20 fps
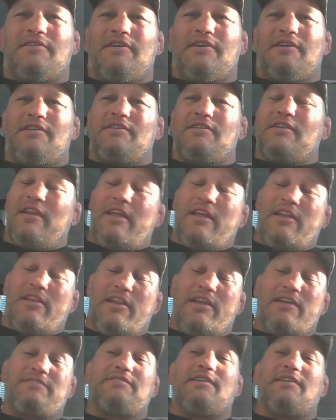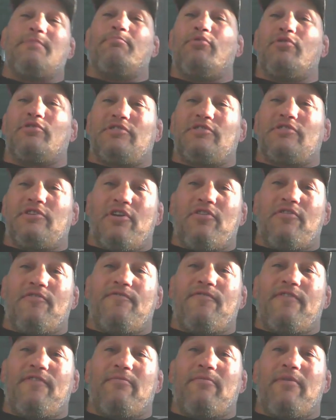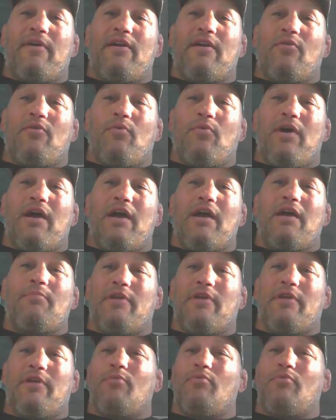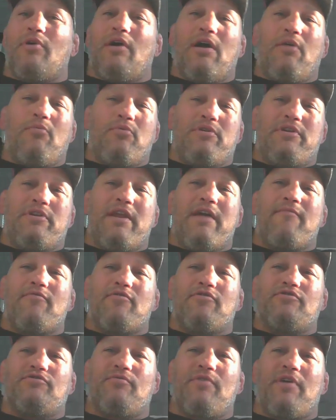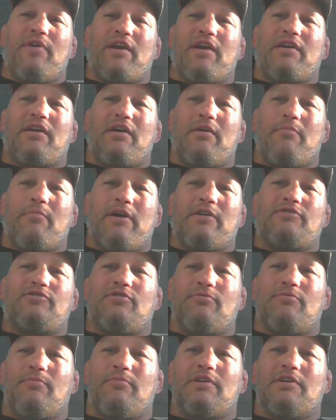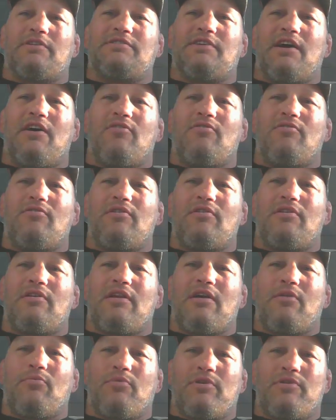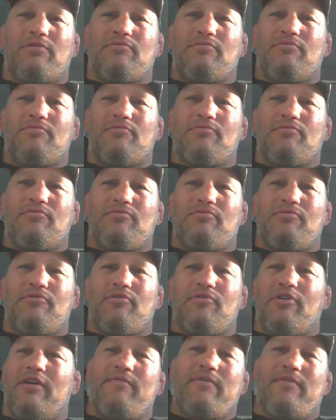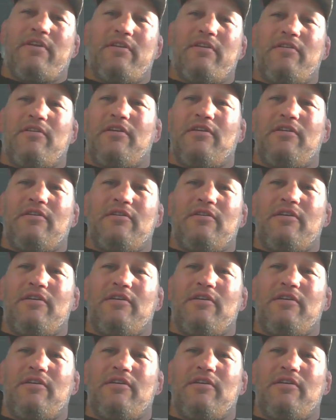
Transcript: unless I booked another fight right away. But I would never drink about 2 months out. I would, even